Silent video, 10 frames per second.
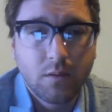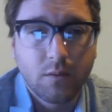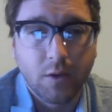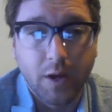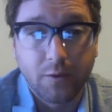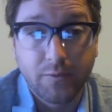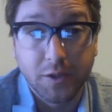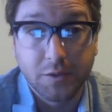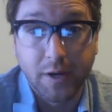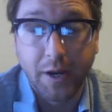So that was
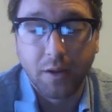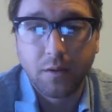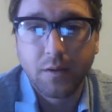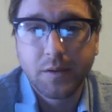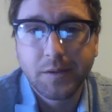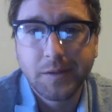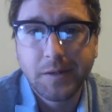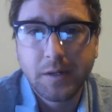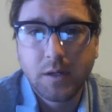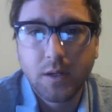frustrating.
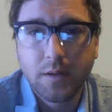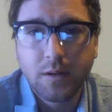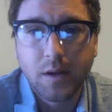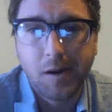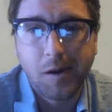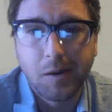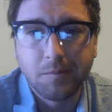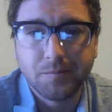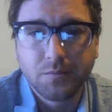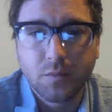
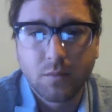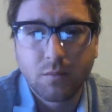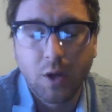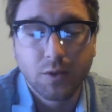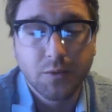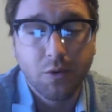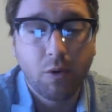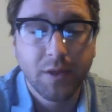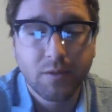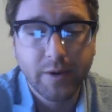Um, those were the
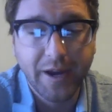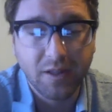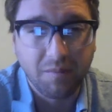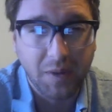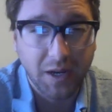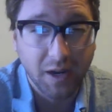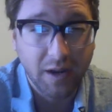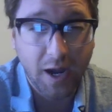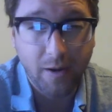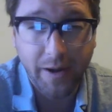only three in the
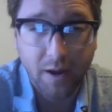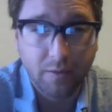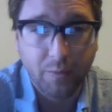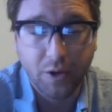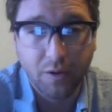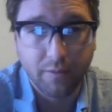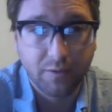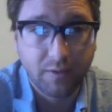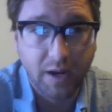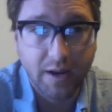immediate area that we could have
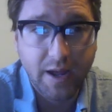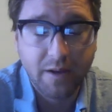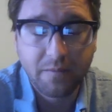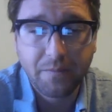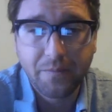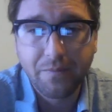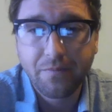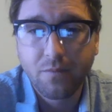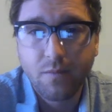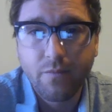stayed at.
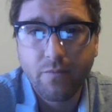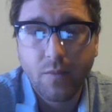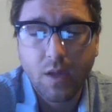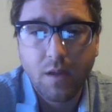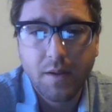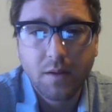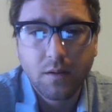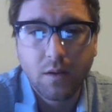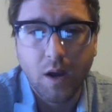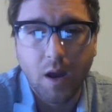
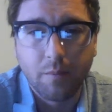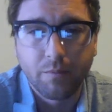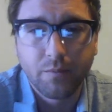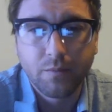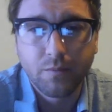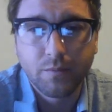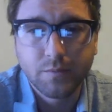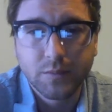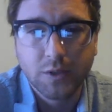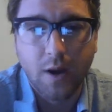Um,
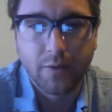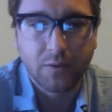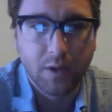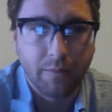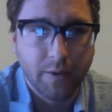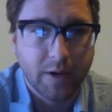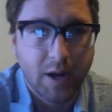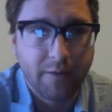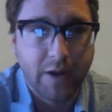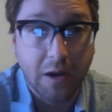so obviously we were
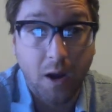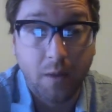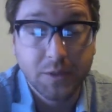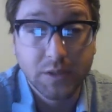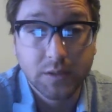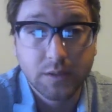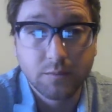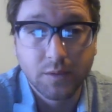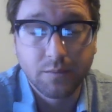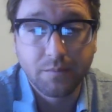kind of out of options.